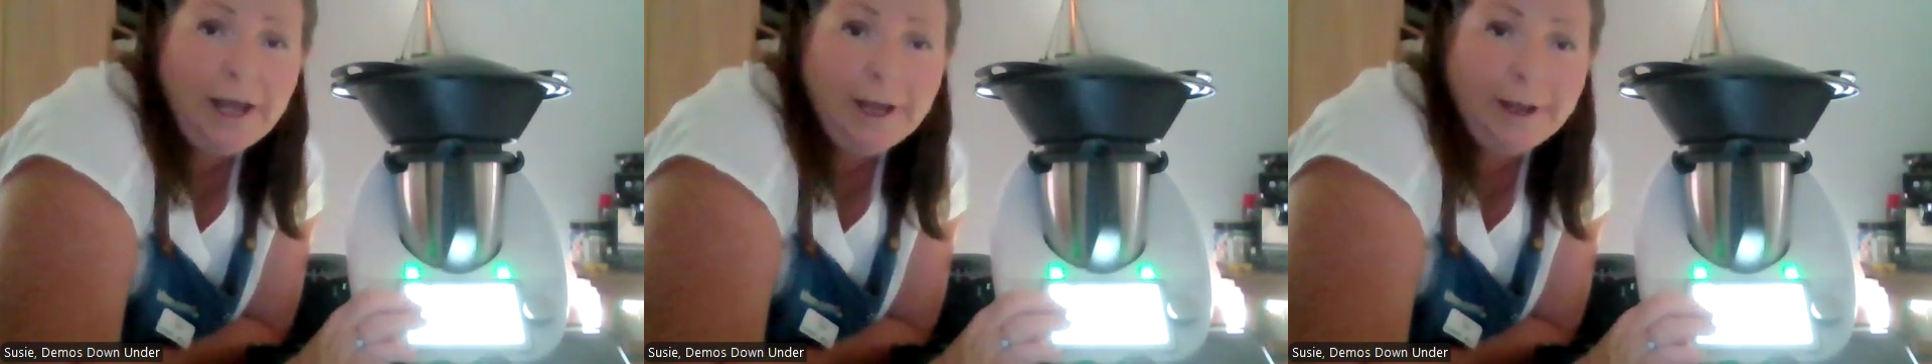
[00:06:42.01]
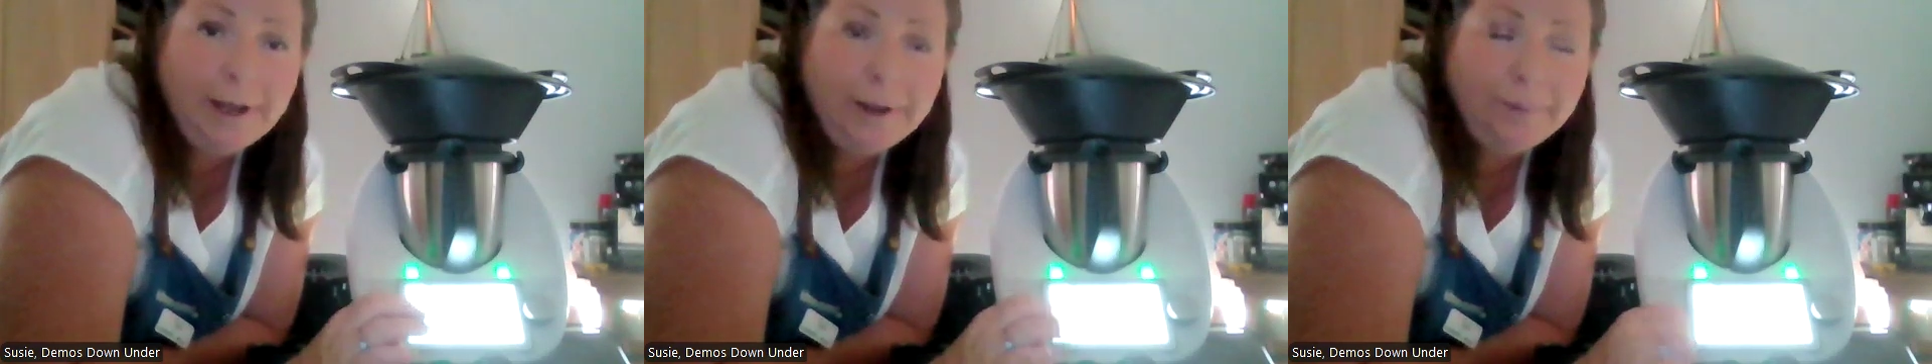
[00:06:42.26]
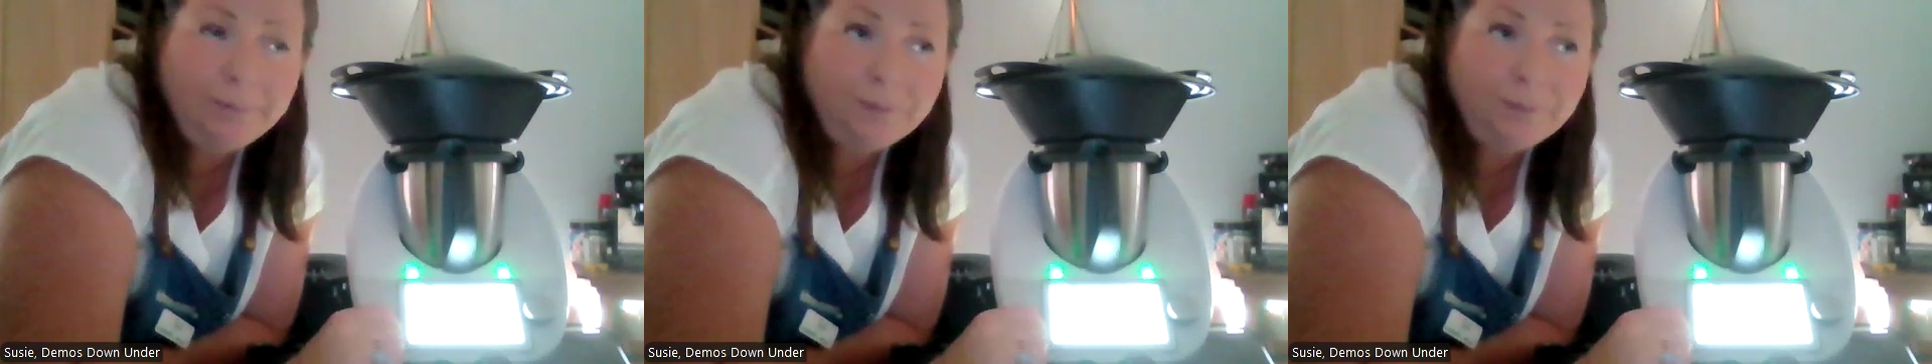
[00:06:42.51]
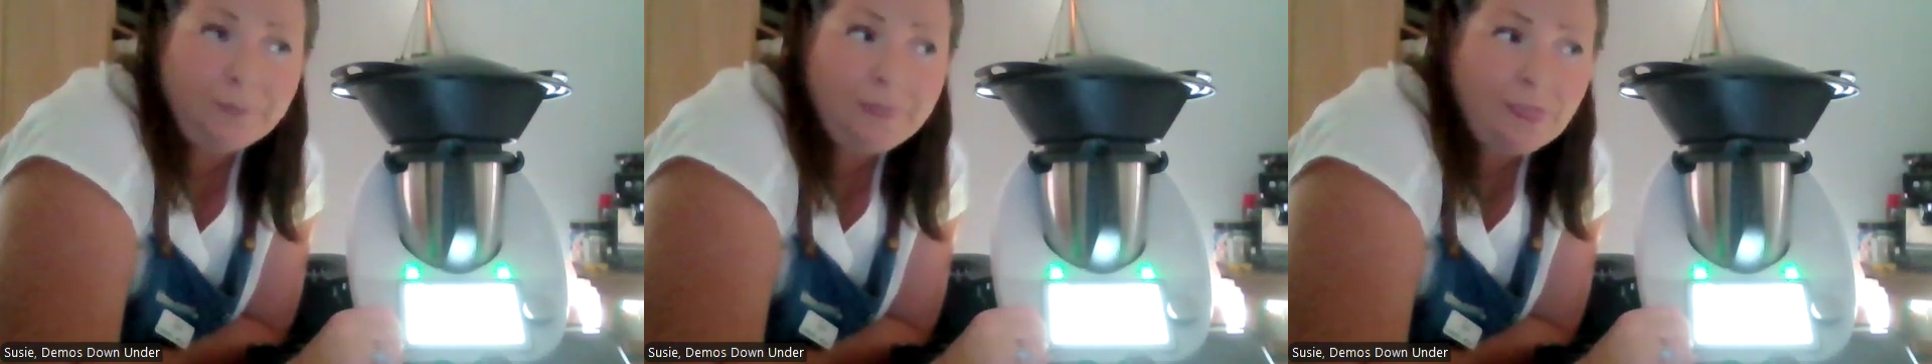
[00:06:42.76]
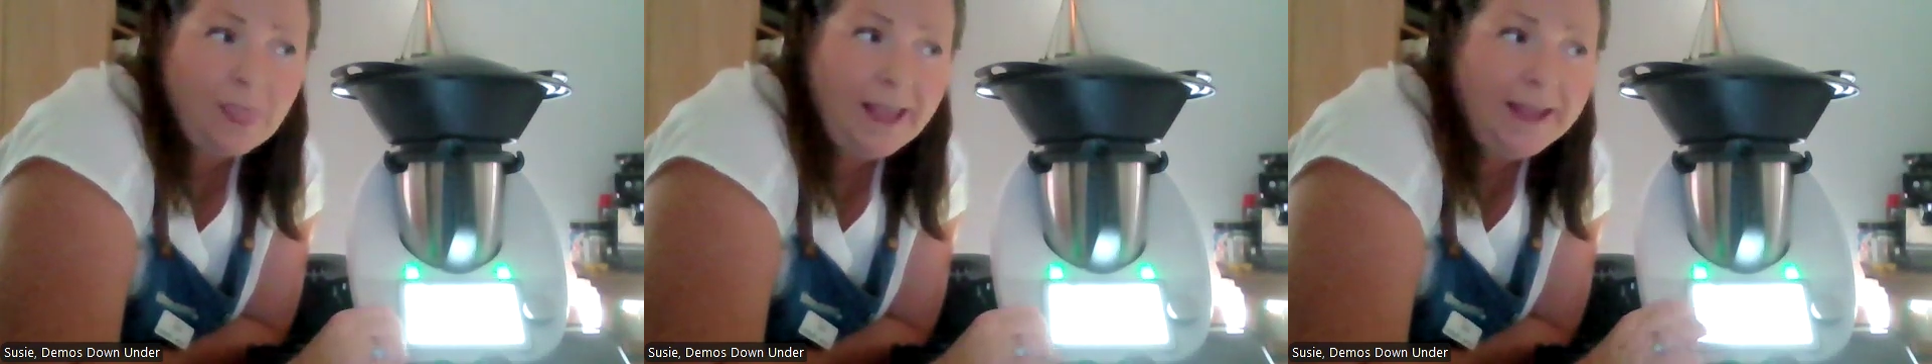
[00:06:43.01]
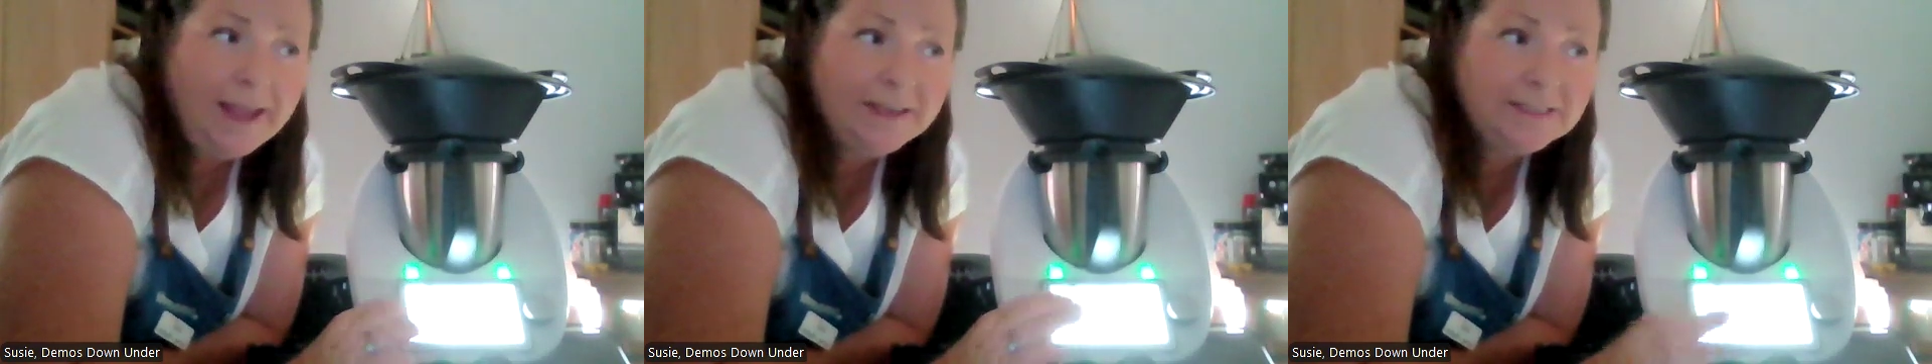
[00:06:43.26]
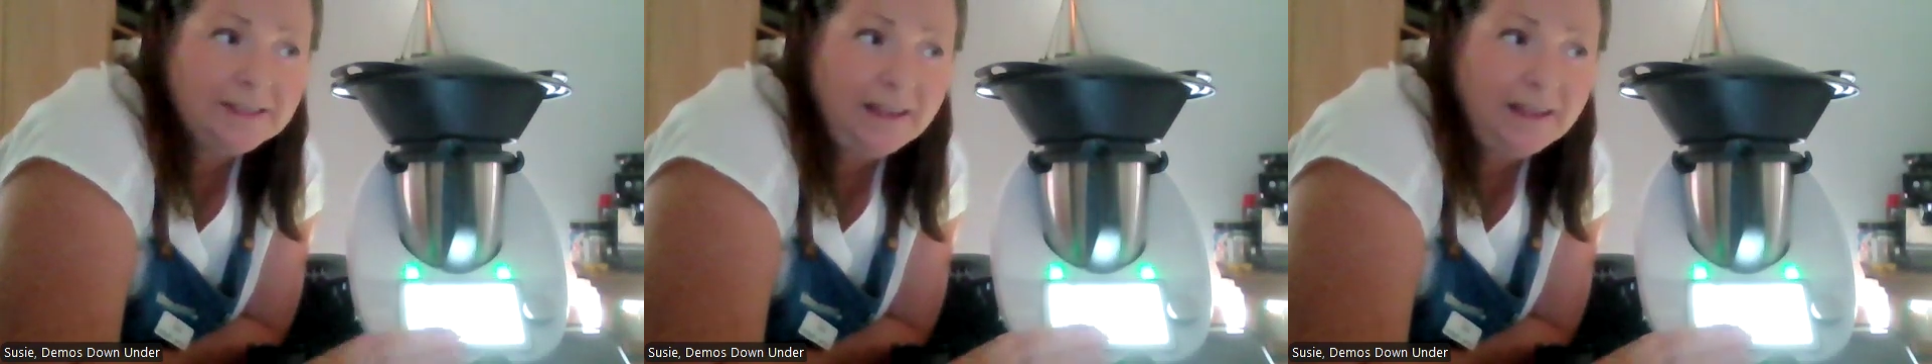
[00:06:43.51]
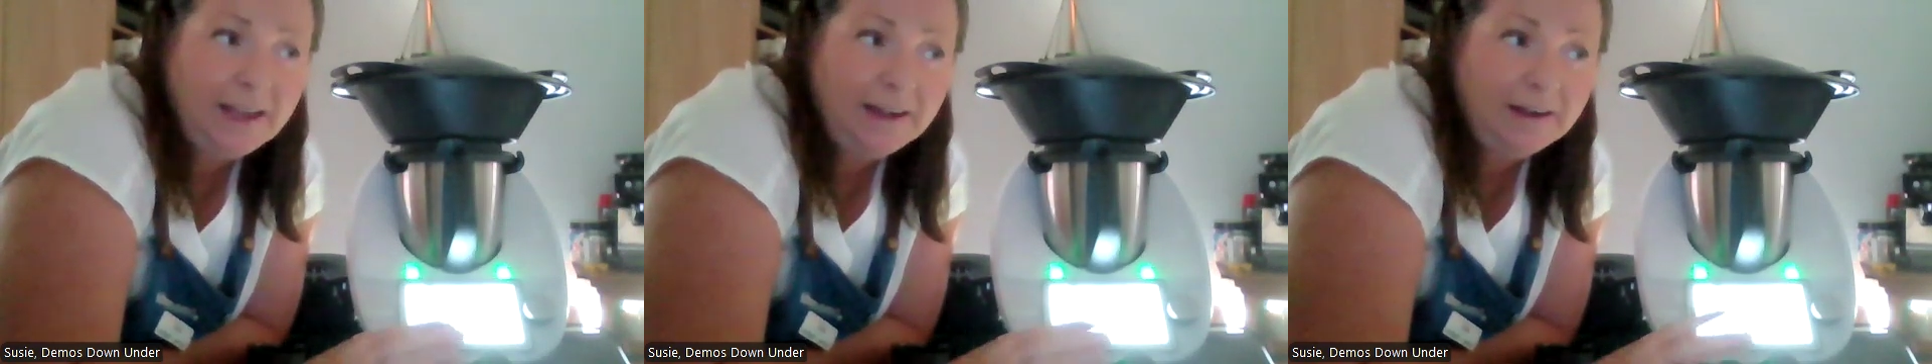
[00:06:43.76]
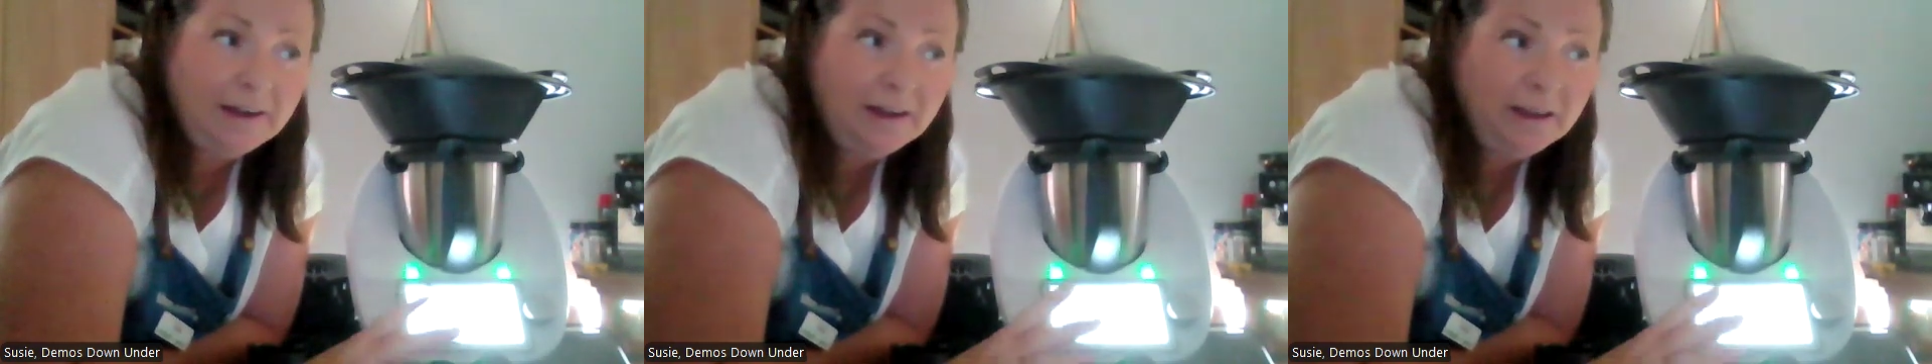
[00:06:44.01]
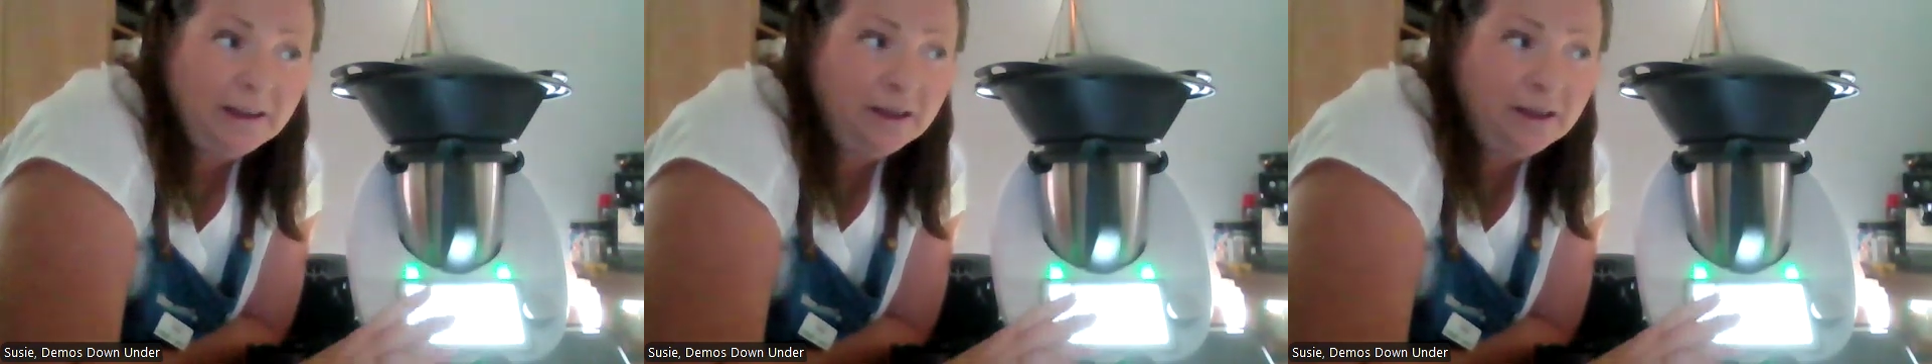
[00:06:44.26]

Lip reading: and then